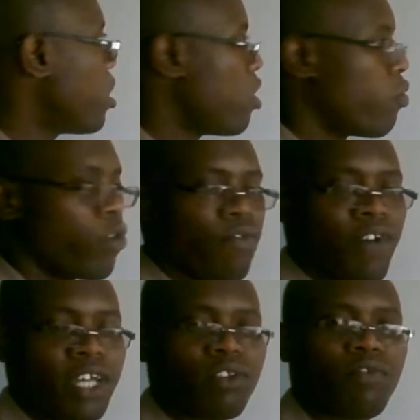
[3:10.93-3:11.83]
we first
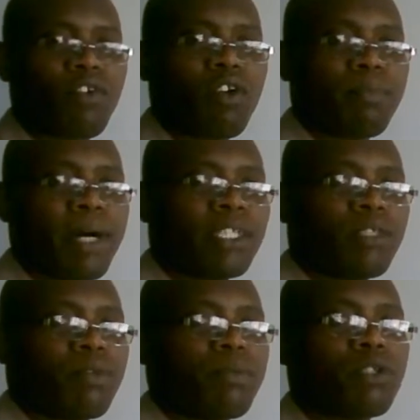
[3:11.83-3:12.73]
of all must be
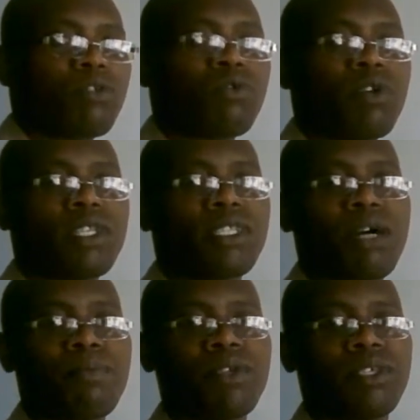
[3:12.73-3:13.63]
able to
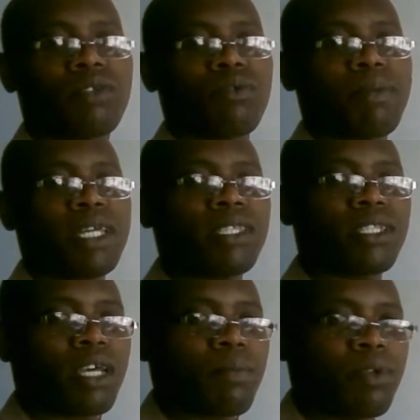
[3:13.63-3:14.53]
establish, we must
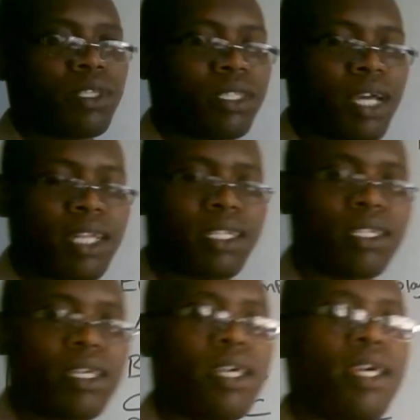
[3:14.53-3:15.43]
establish that
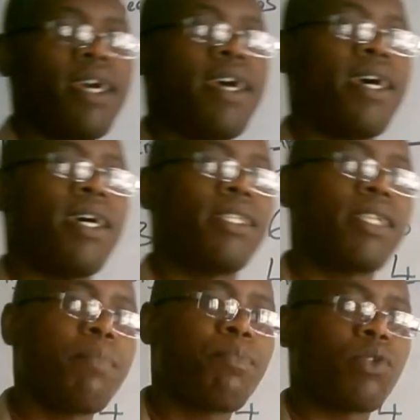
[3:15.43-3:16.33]

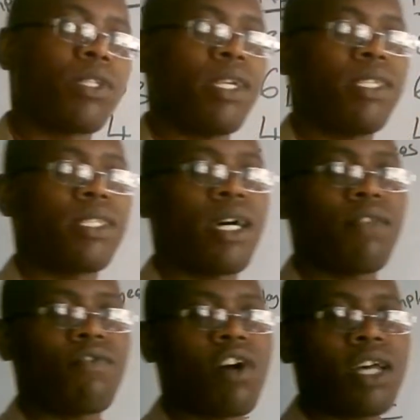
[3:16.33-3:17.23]
sample size. And
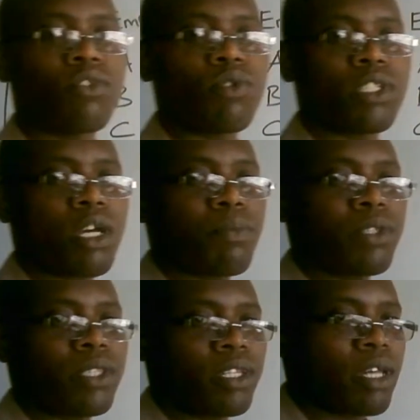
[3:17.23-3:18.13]
for us to establish
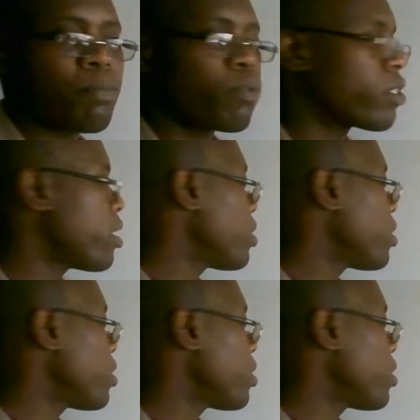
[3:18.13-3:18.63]
the sample size,